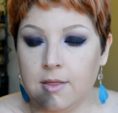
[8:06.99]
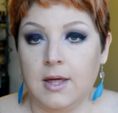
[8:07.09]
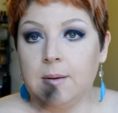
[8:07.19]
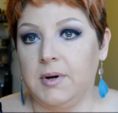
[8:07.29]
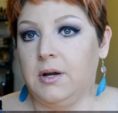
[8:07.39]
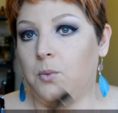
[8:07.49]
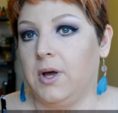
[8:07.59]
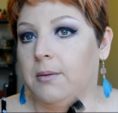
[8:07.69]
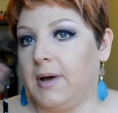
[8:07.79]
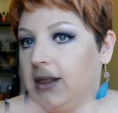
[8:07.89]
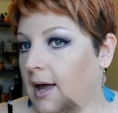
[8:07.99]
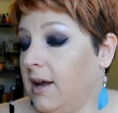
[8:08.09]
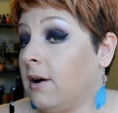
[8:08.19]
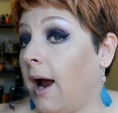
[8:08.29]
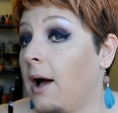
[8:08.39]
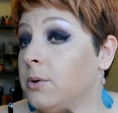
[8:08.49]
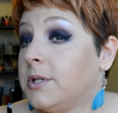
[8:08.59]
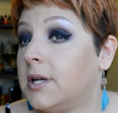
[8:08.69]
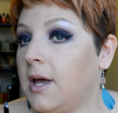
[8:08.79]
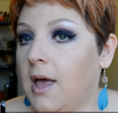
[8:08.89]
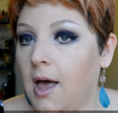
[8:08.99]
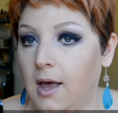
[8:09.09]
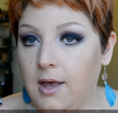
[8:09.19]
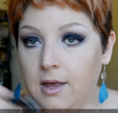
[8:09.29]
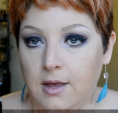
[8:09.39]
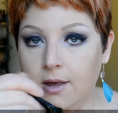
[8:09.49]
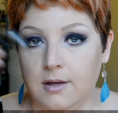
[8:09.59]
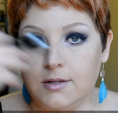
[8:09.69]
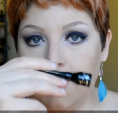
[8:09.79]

Then I'm going to wing my liner out as